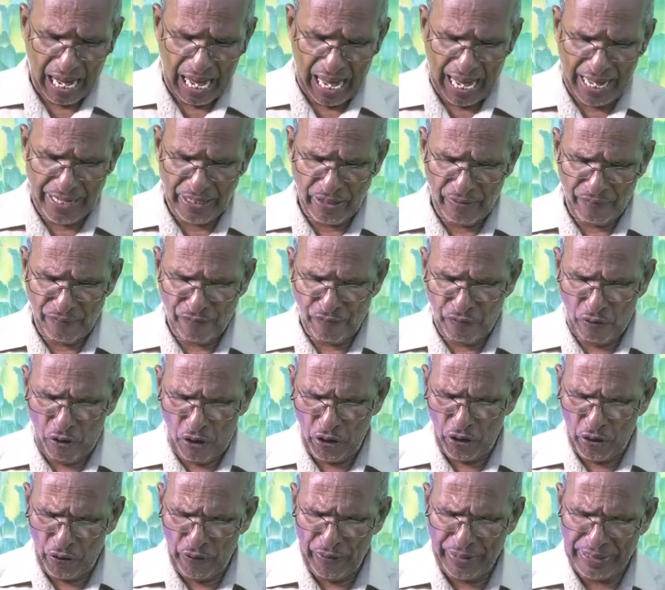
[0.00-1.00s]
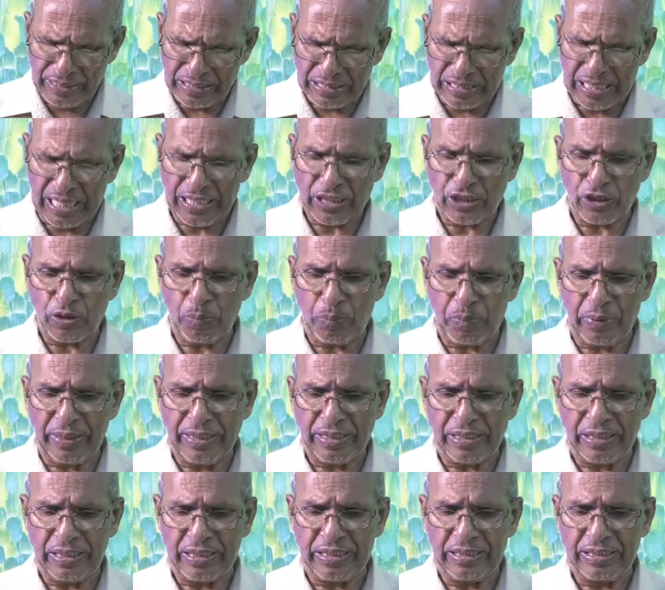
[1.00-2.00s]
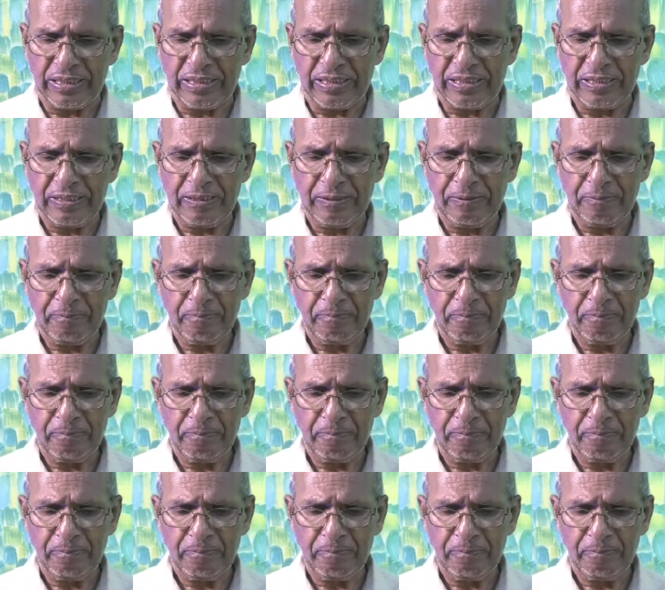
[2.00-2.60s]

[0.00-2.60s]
and following such preachers.